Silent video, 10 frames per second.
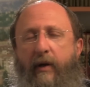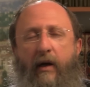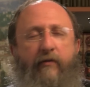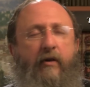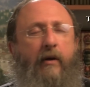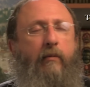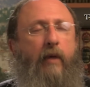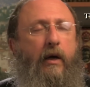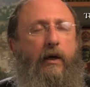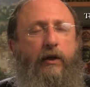And Abraham
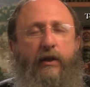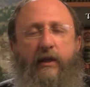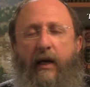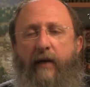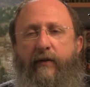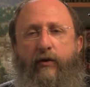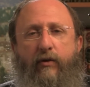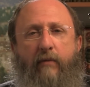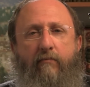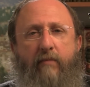just had this
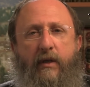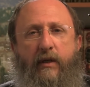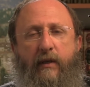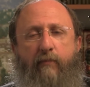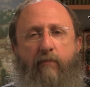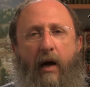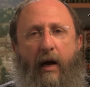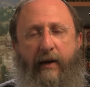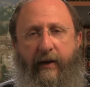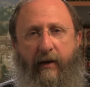tremendous
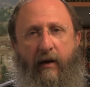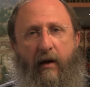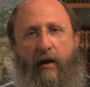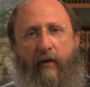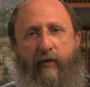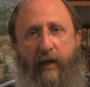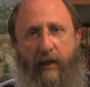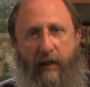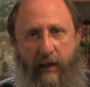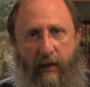pining for
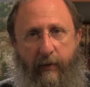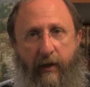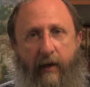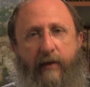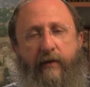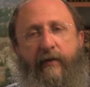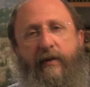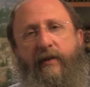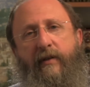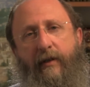that land because of
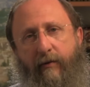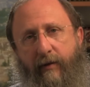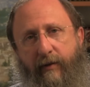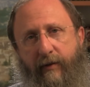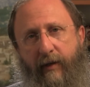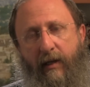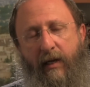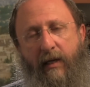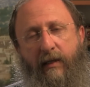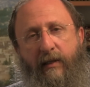this secret that
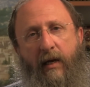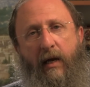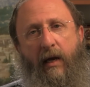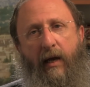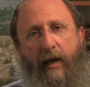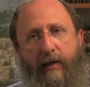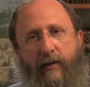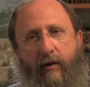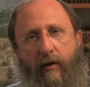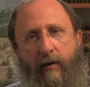lies at its
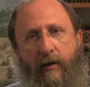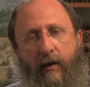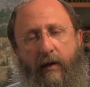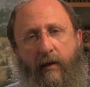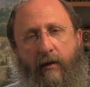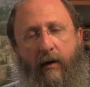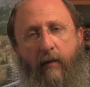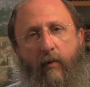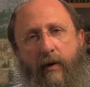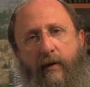heart.
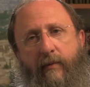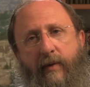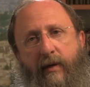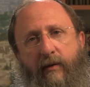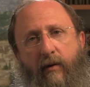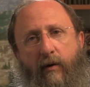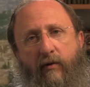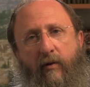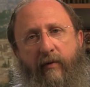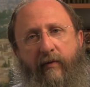God wanted to make his heart
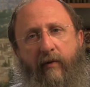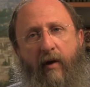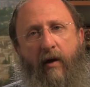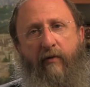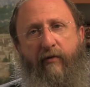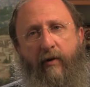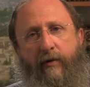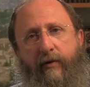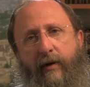grow even fonder.